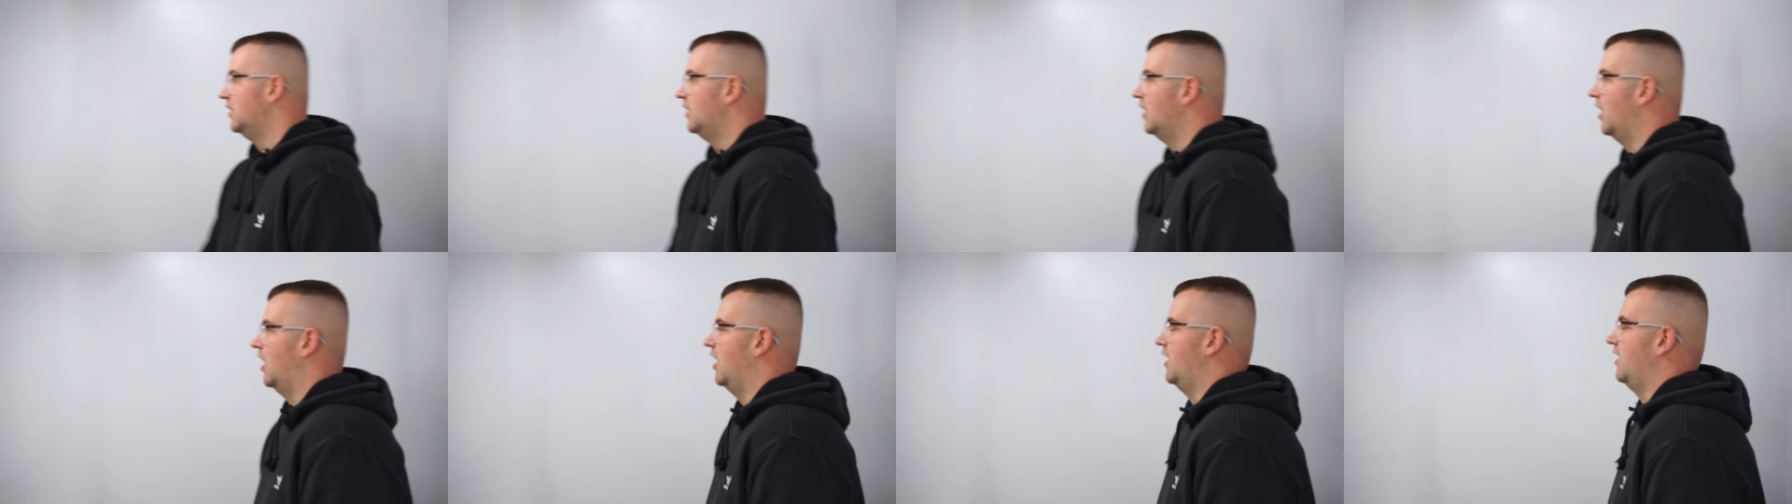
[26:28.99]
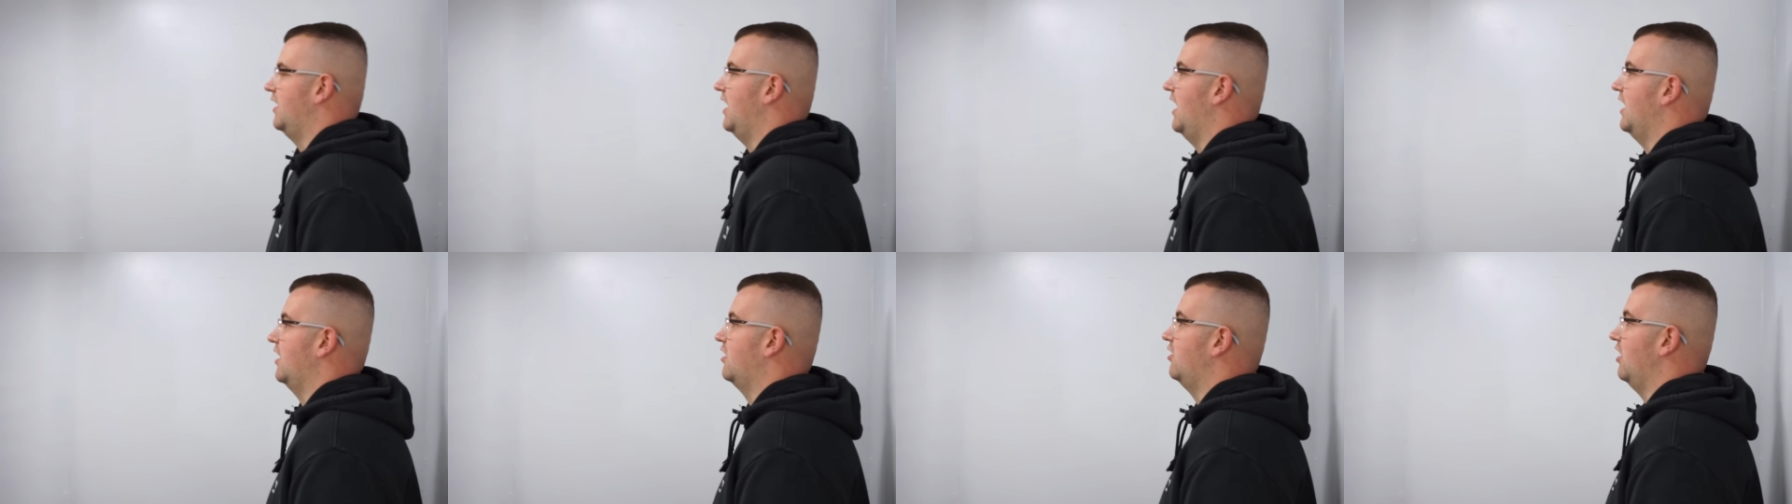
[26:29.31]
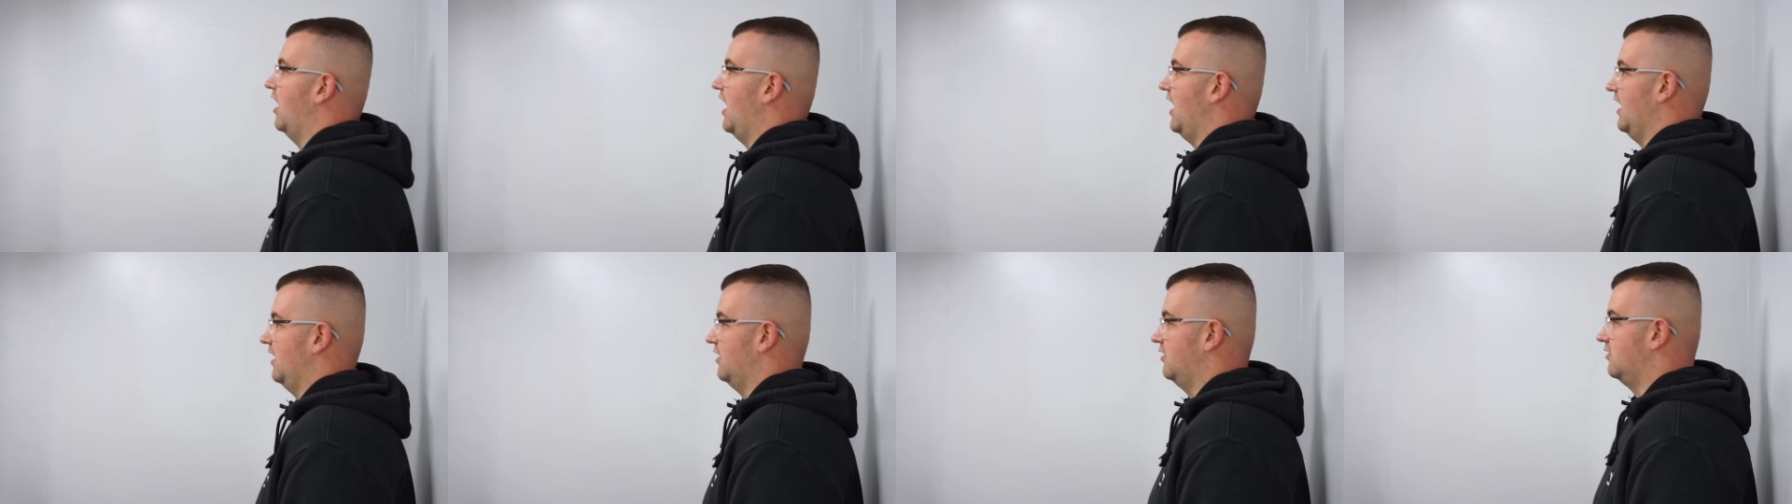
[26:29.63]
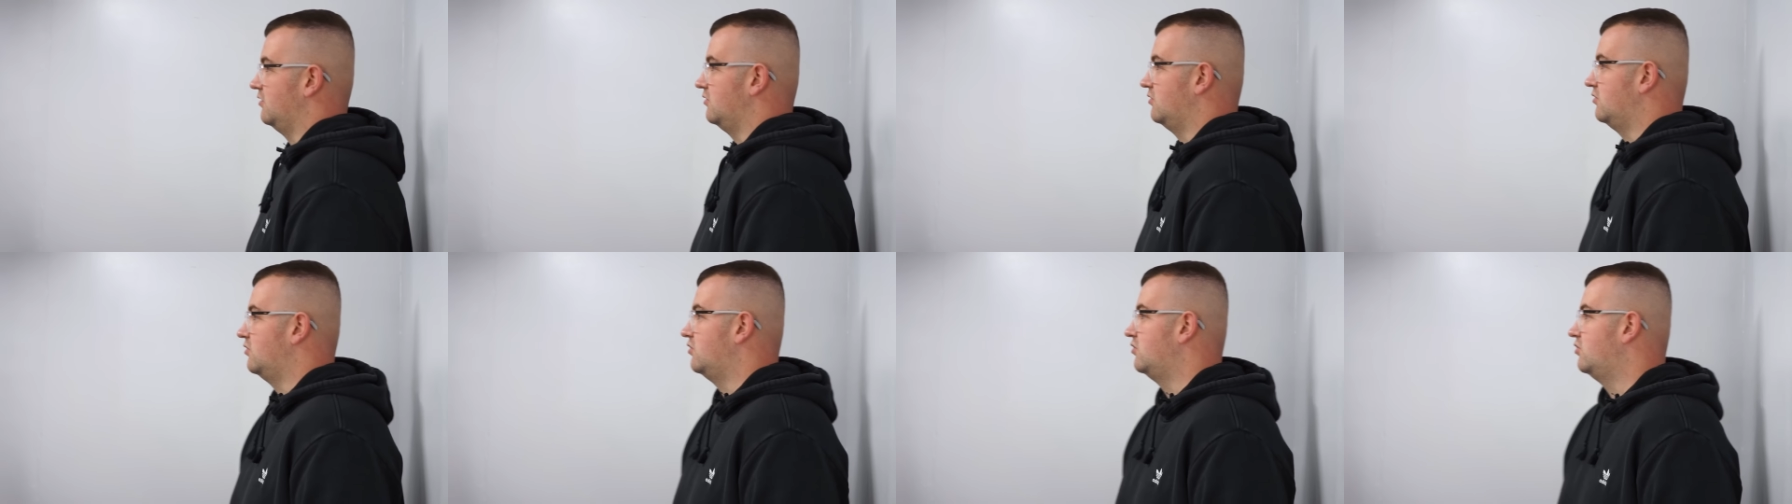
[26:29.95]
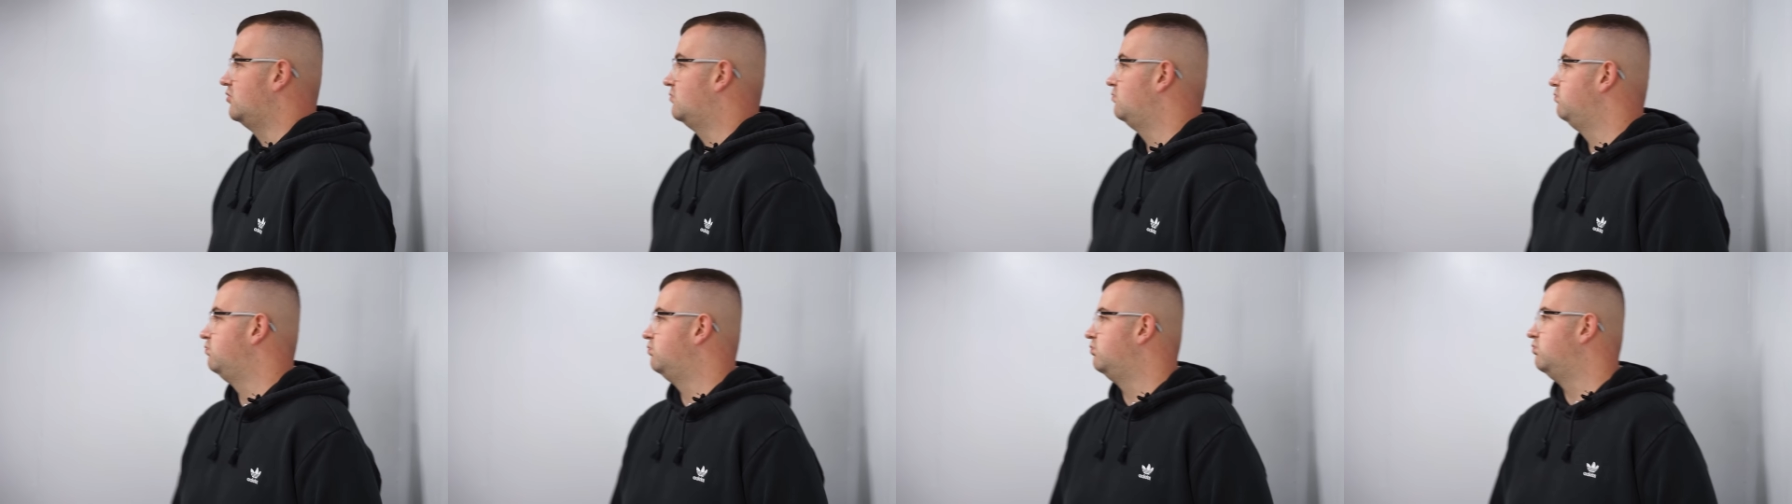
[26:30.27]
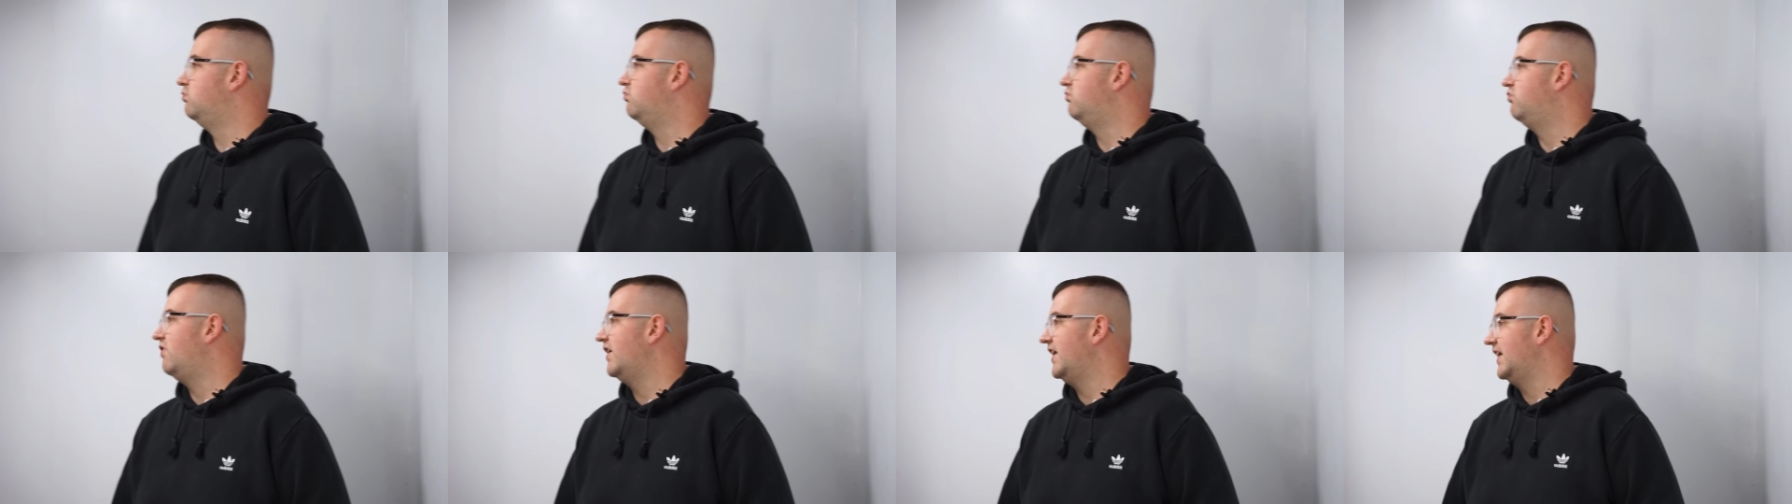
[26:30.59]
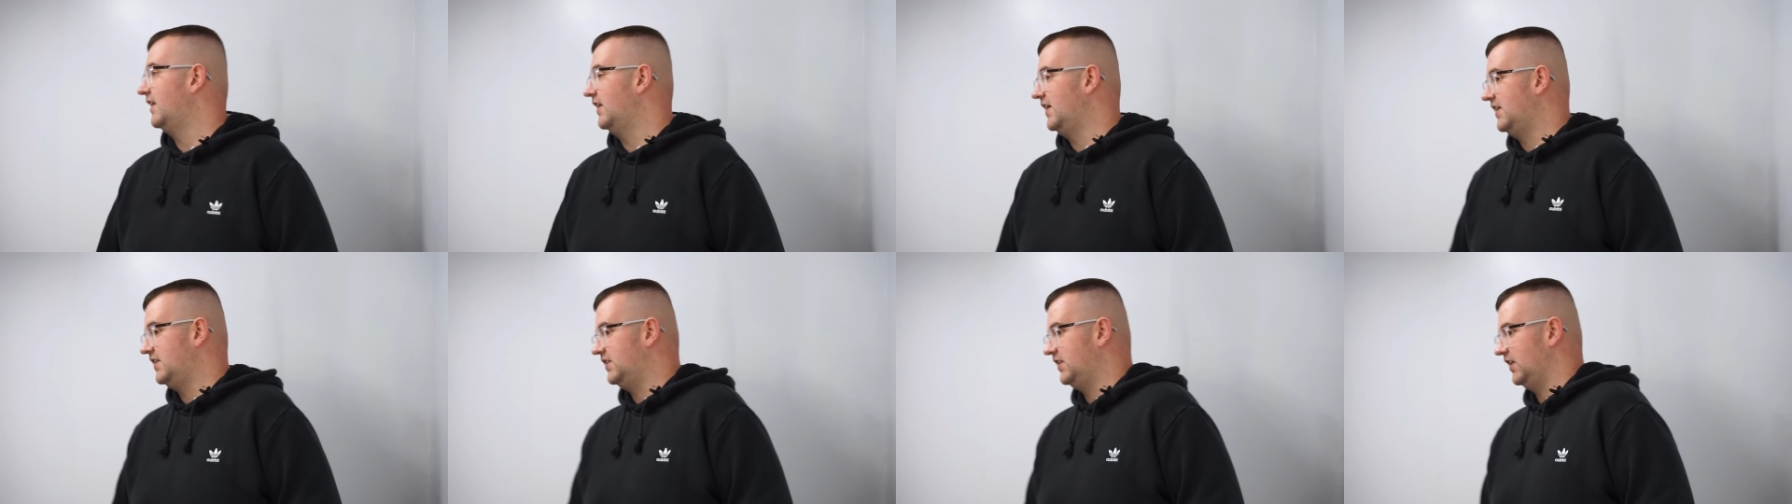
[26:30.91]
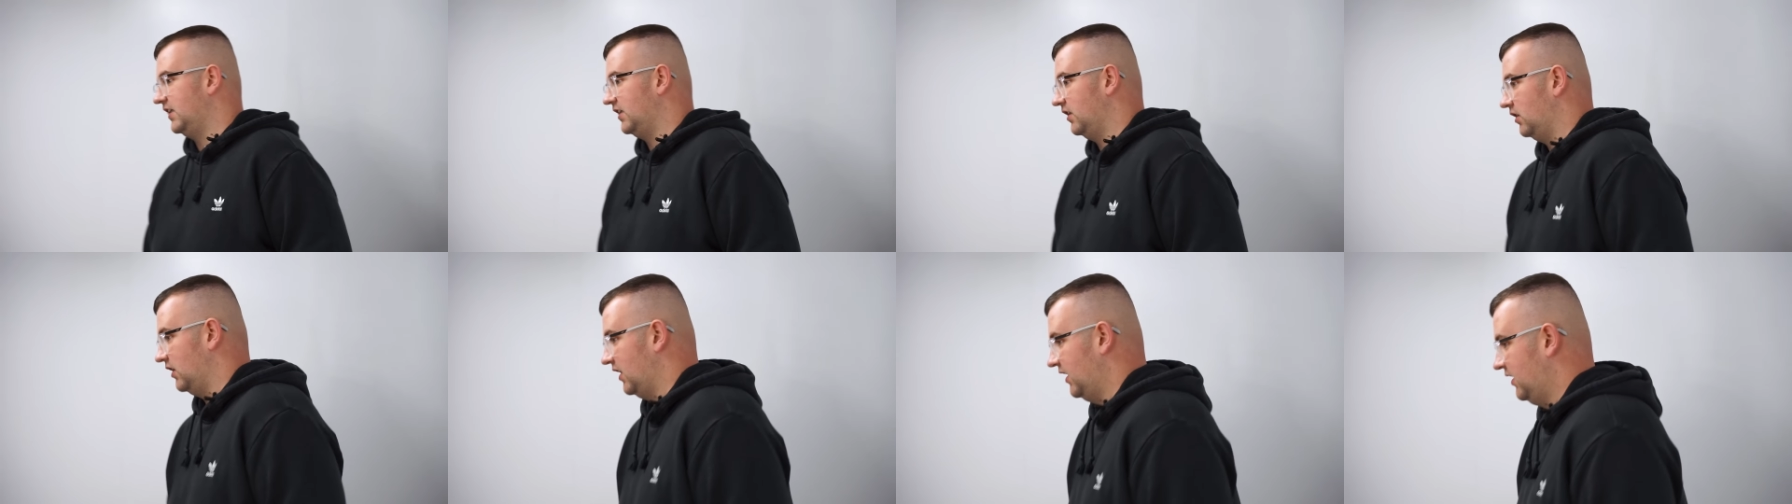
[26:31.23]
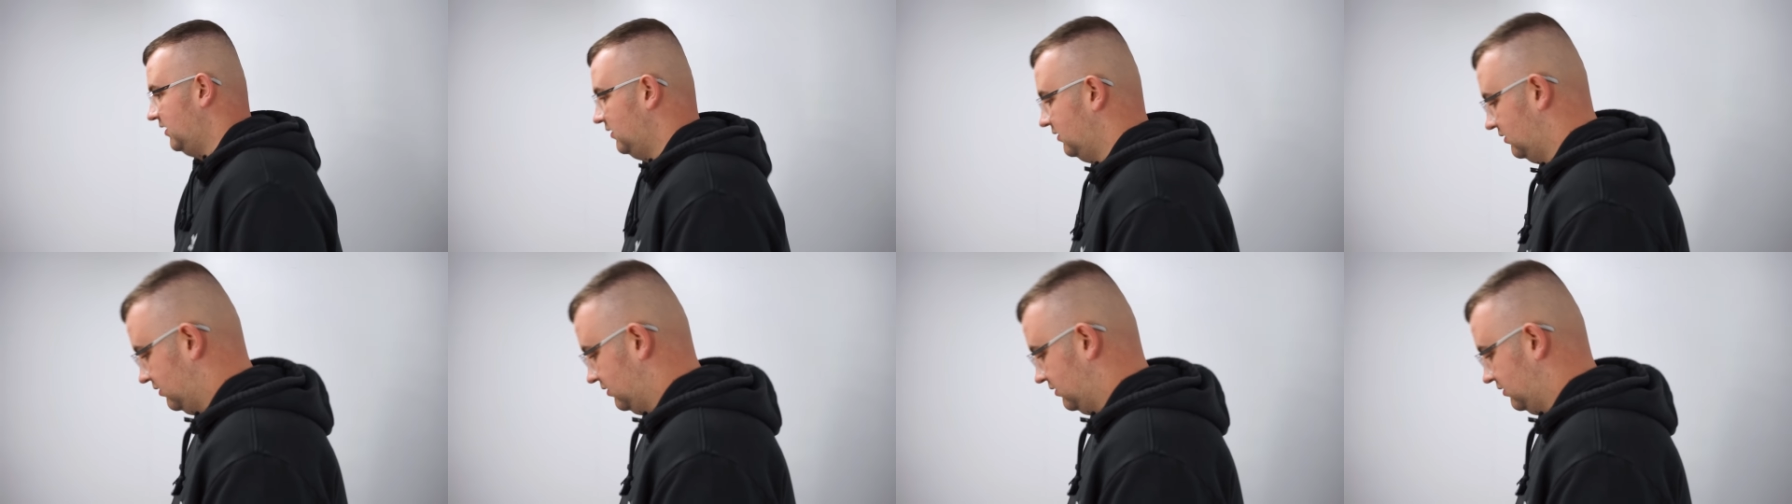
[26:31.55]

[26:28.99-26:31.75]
and I, I realistically,